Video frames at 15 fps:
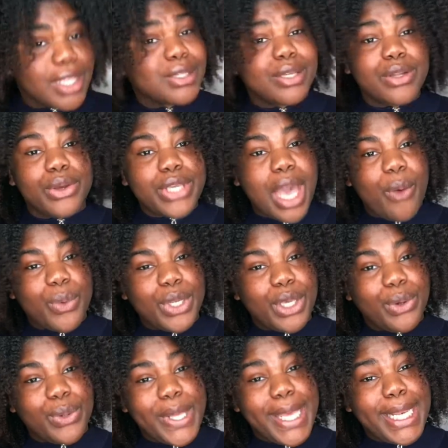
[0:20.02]
So I know y'all want to
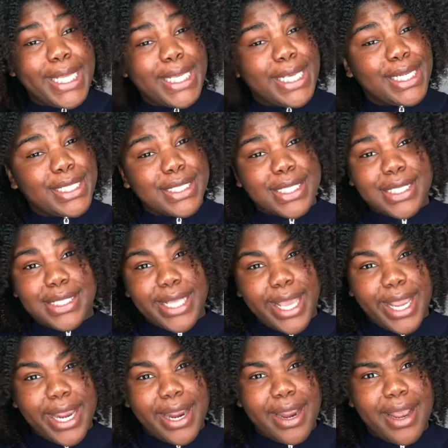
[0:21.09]
go ahead and get into this
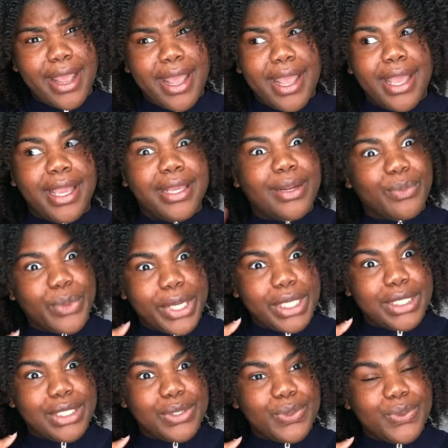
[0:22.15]
hair, and I'm
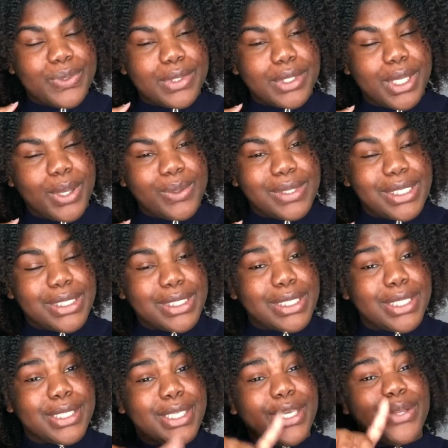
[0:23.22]
ready too, so let's
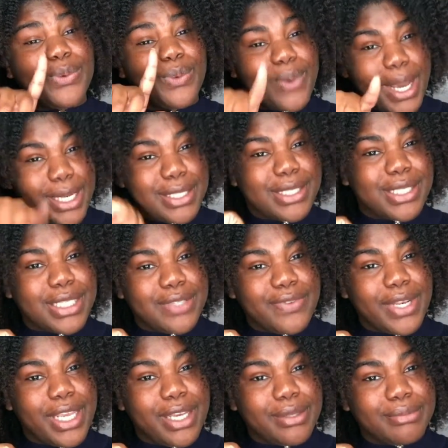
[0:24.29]
just get right into this
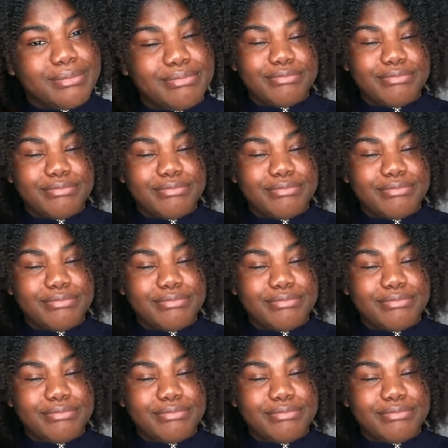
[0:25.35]
video.